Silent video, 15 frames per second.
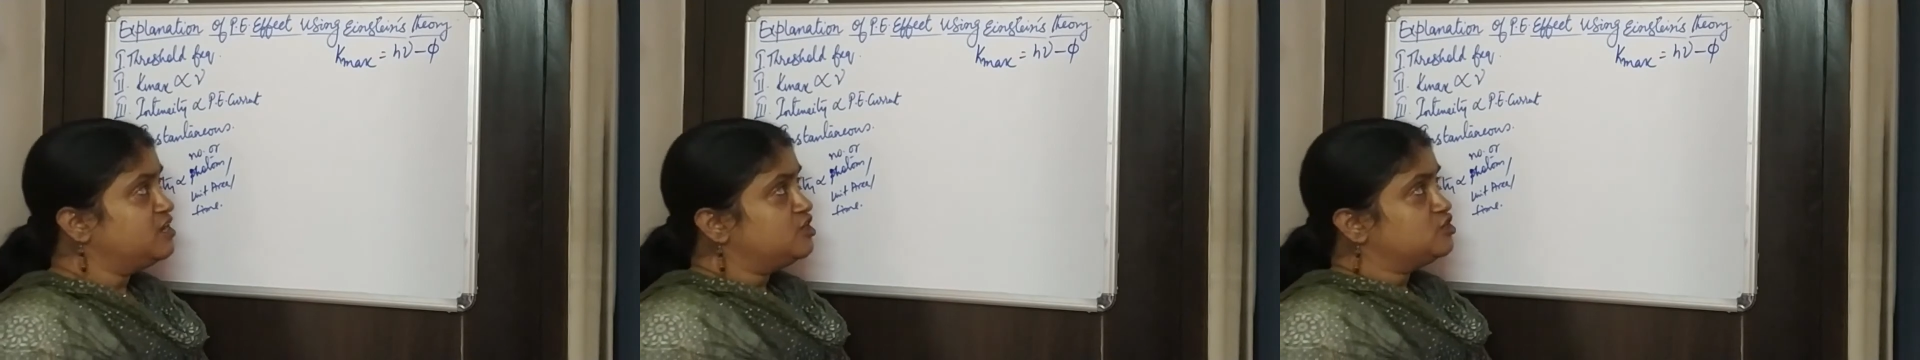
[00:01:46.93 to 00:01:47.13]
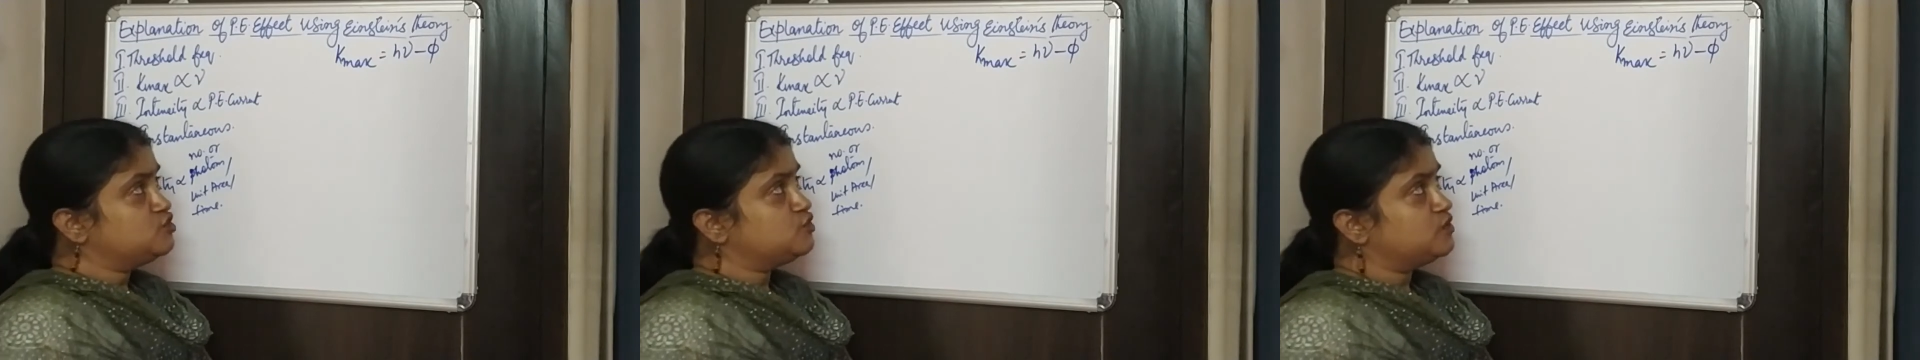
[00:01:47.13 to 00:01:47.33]

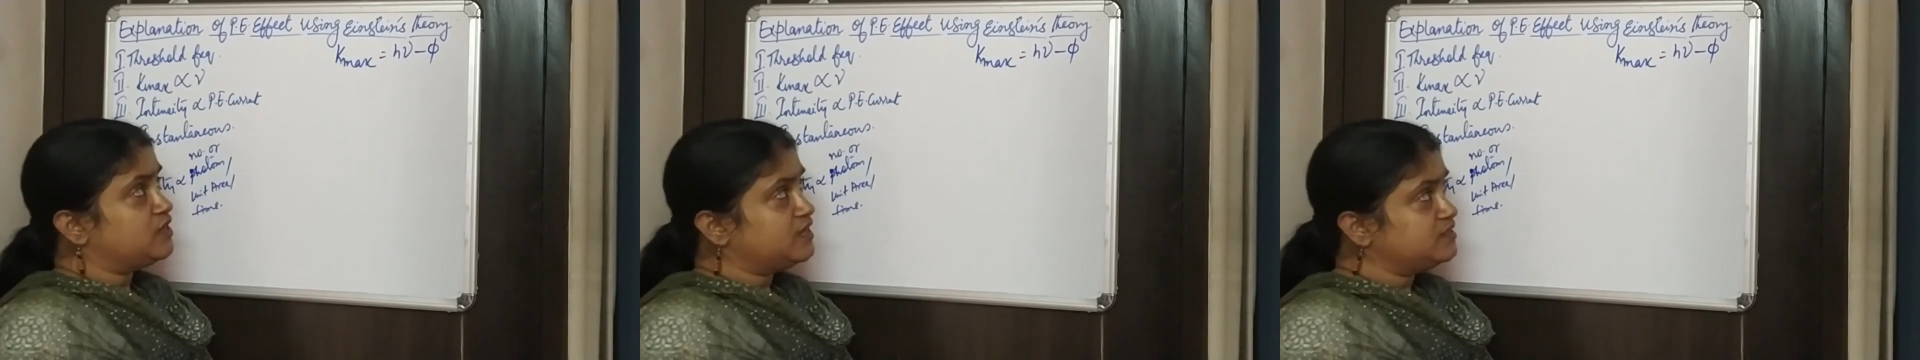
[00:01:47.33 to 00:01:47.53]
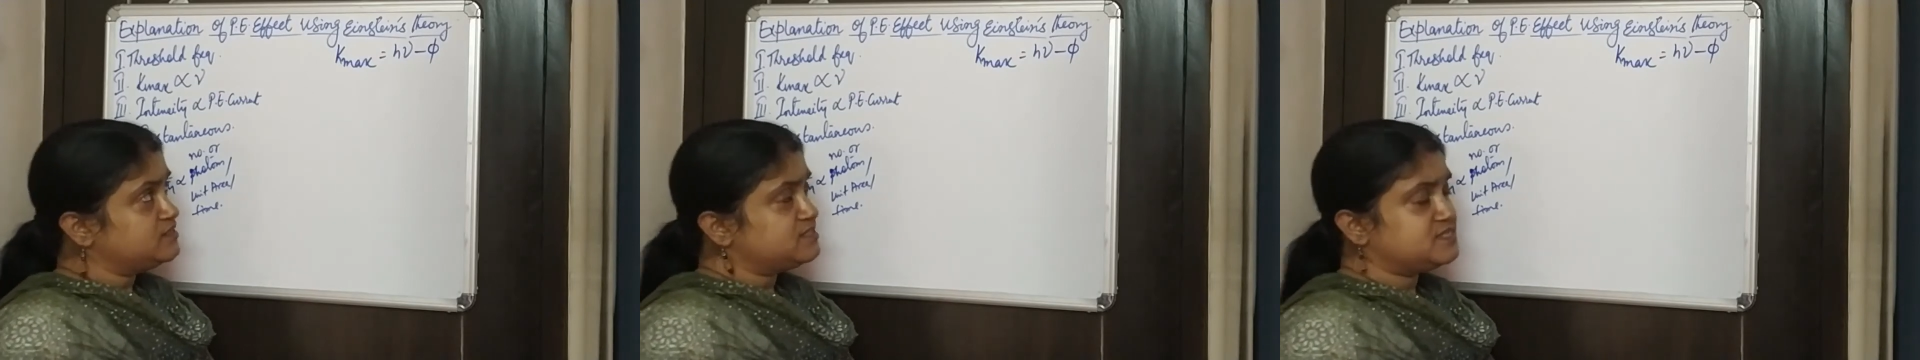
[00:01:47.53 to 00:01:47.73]
So
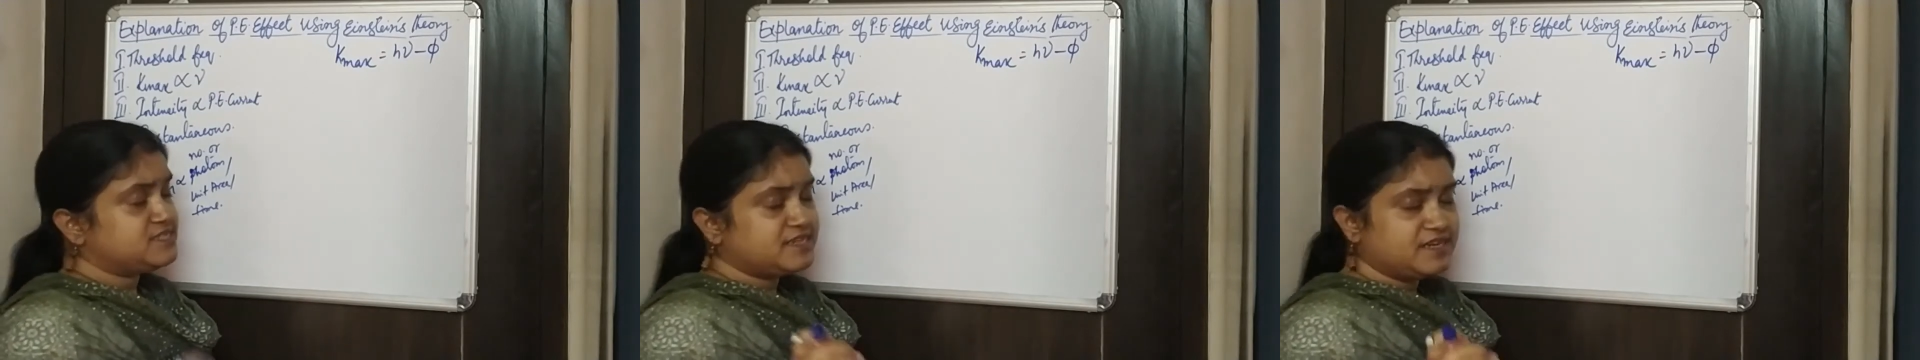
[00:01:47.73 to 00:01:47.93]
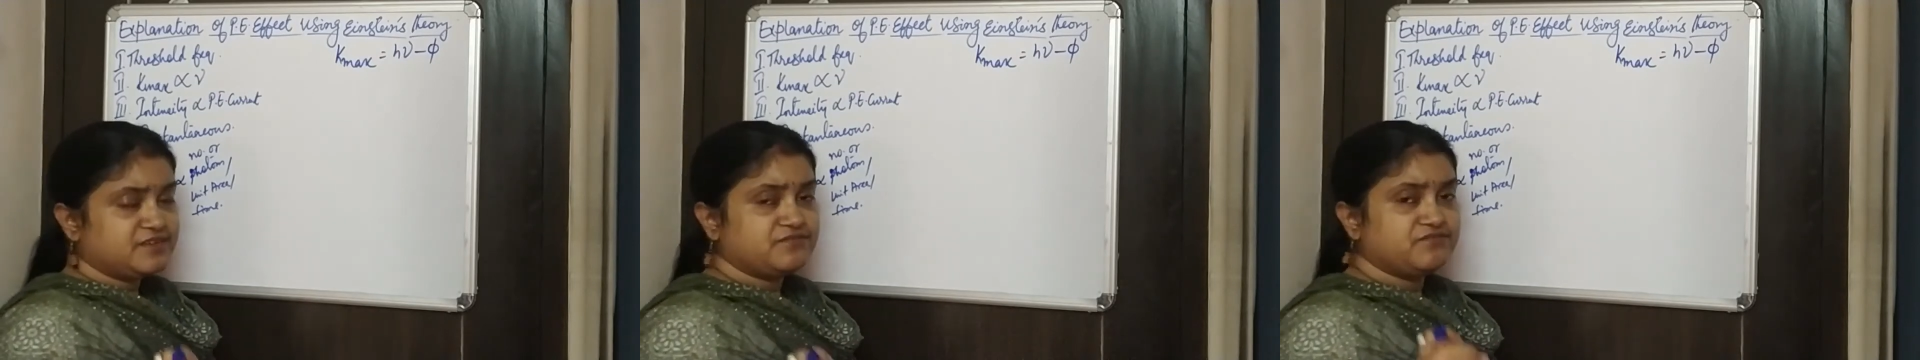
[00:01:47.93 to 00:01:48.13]
let's
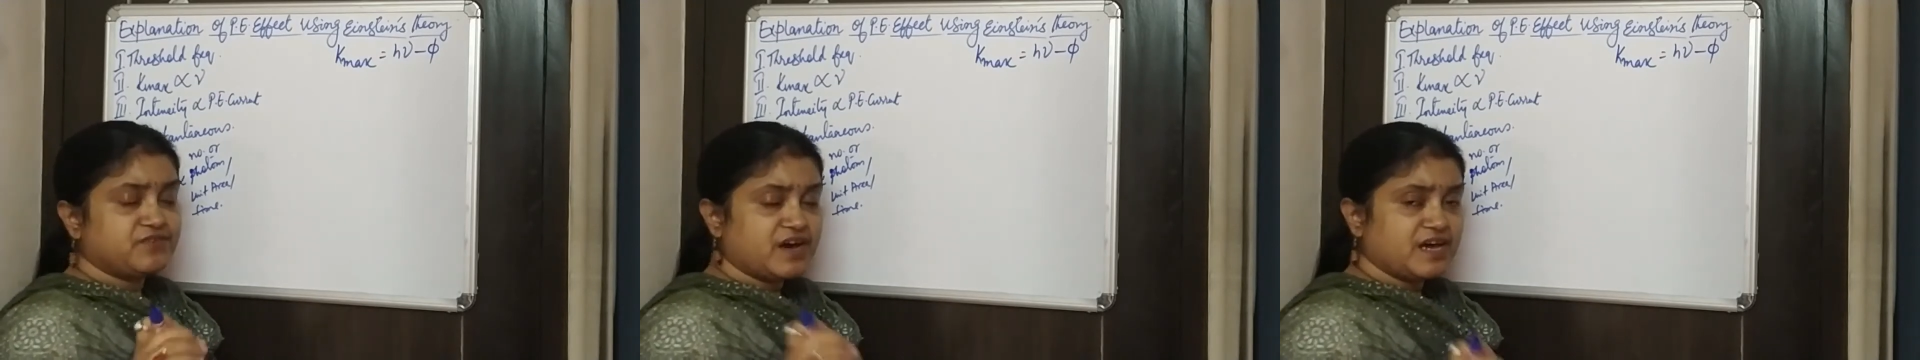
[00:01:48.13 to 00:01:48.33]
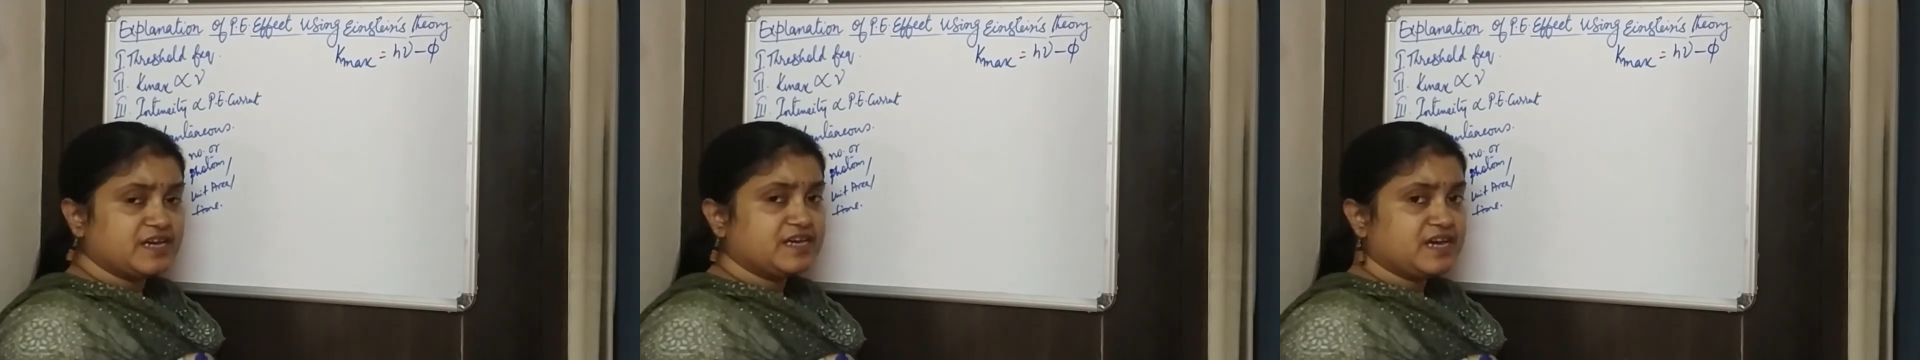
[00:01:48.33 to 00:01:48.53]
take phi